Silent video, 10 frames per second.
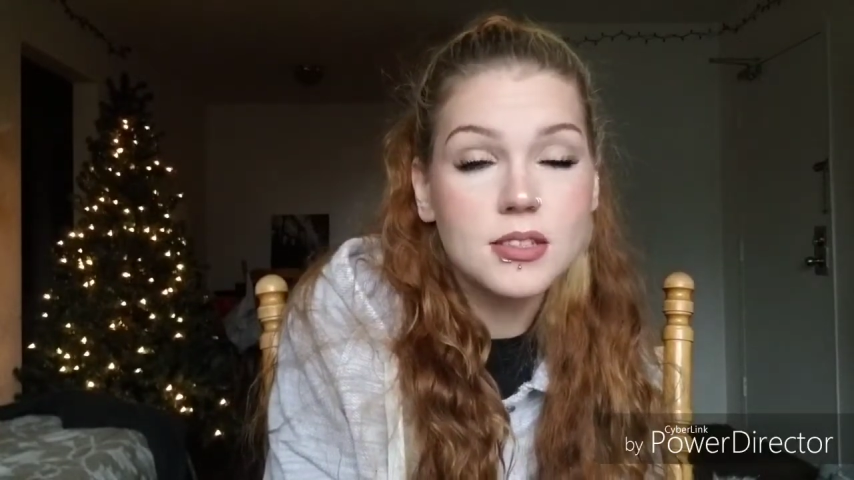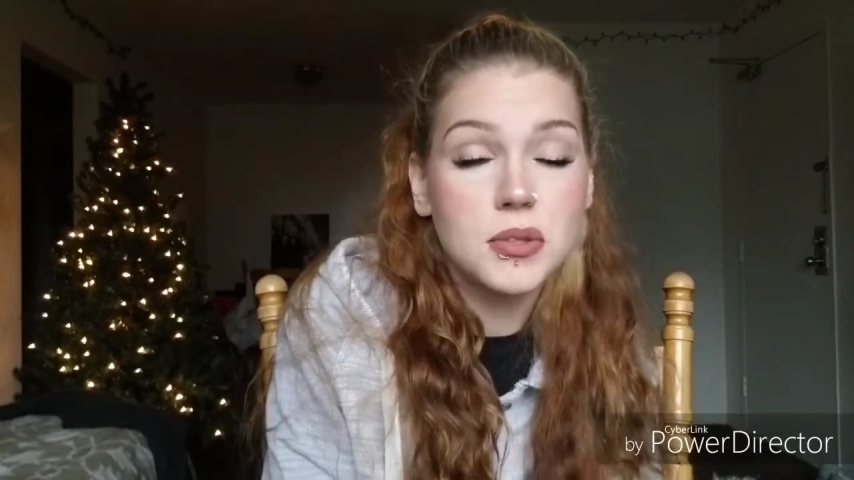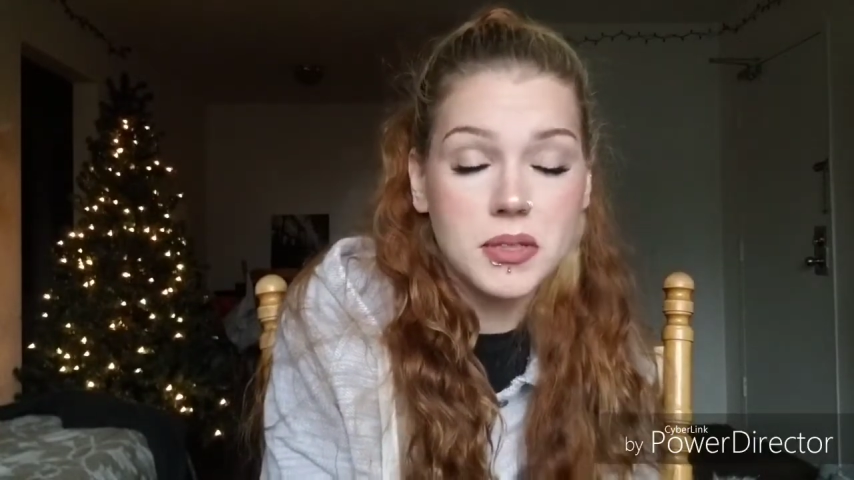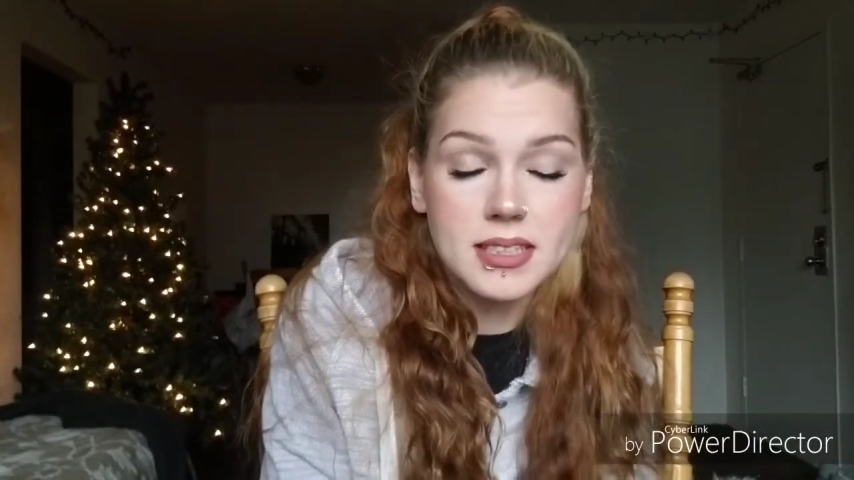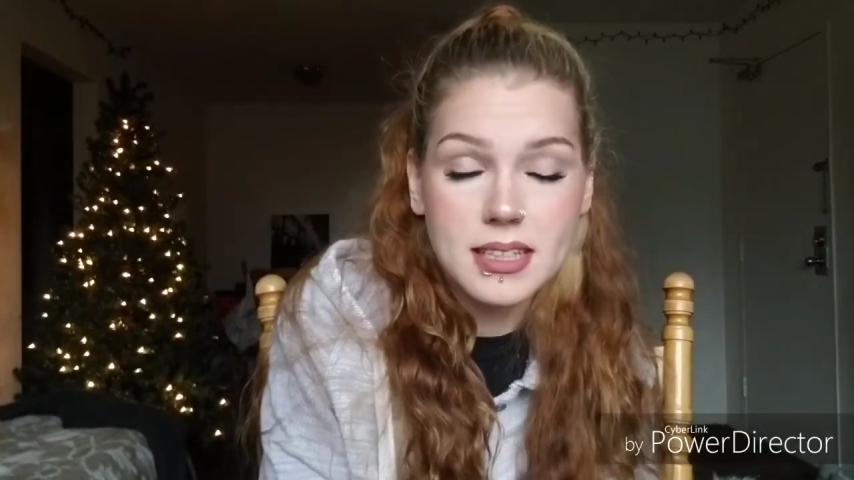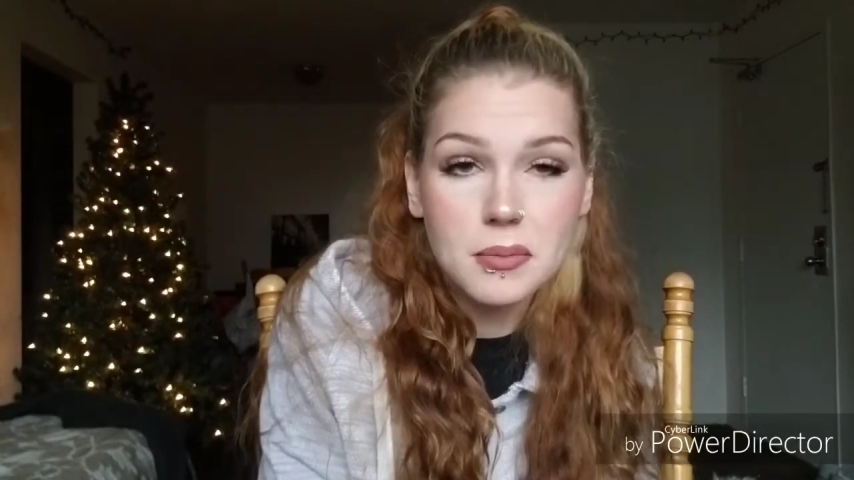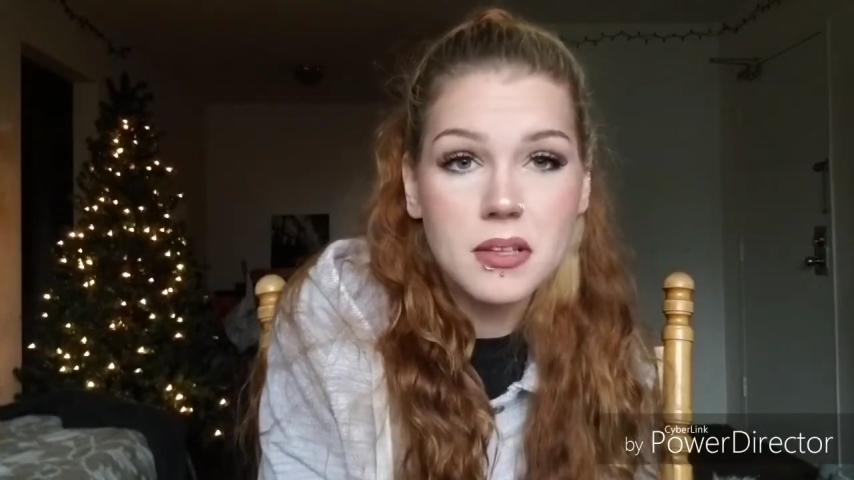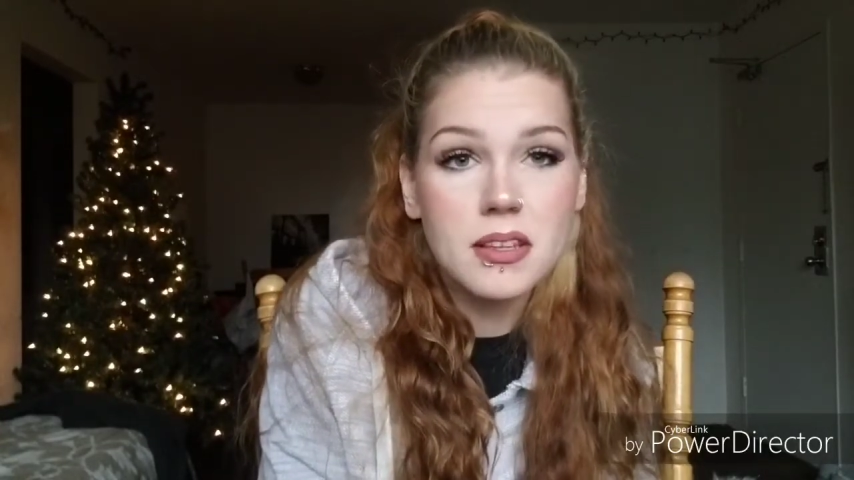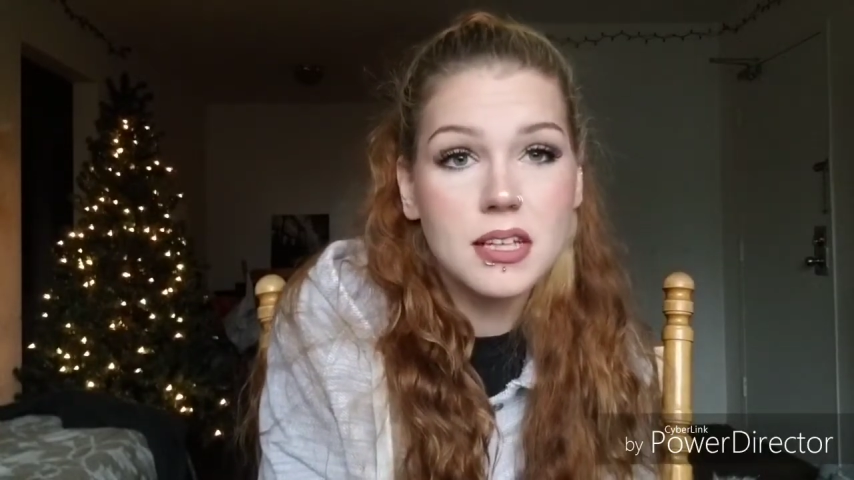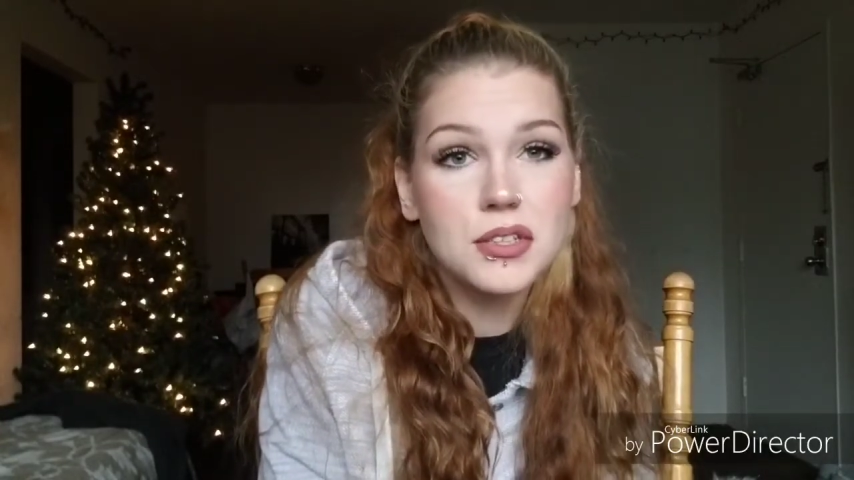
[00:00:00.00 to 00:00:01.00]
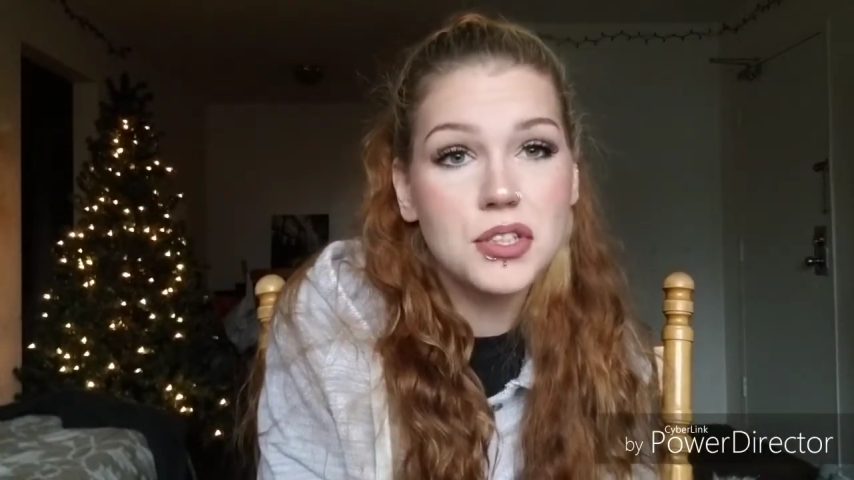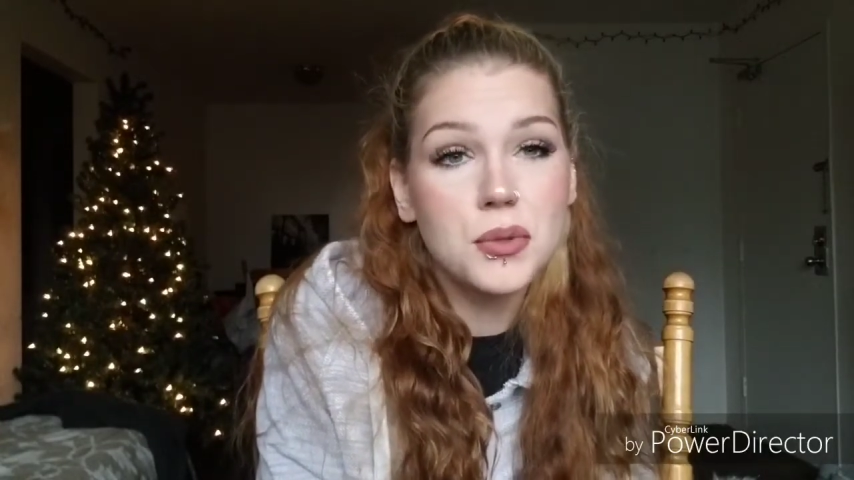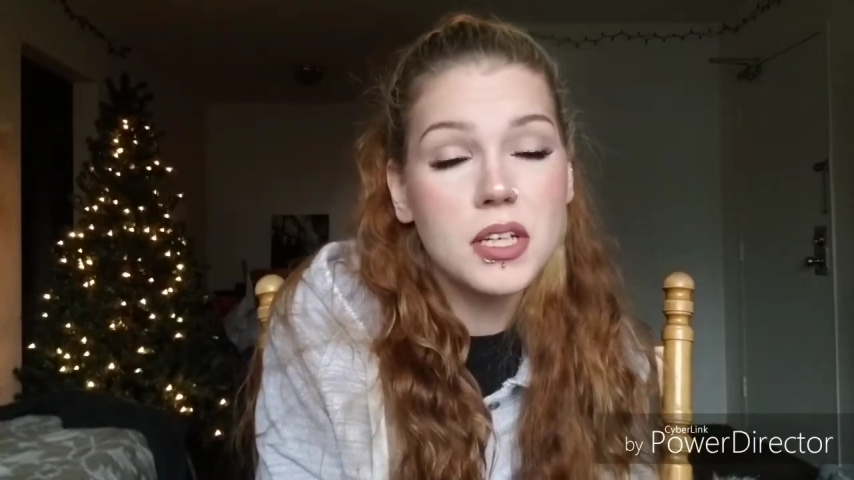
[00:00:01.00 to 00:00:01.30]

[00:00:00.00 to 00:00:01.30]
to accept the things you